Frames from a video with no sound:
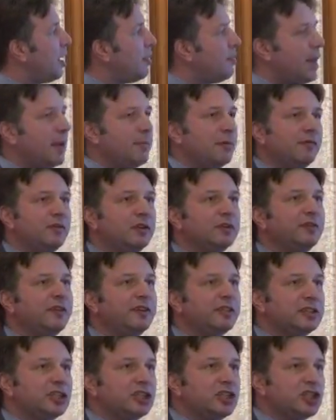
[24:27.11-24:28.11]
maybe
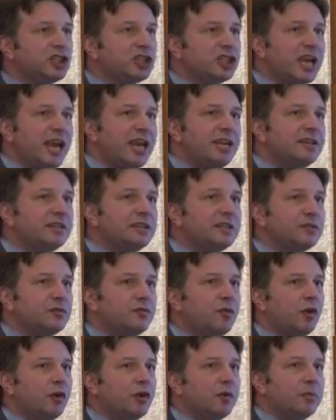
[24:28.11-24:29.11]
we will change this
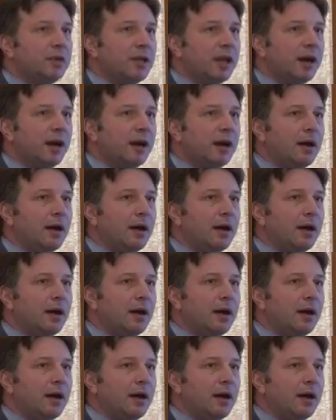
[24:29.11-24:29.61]
formula.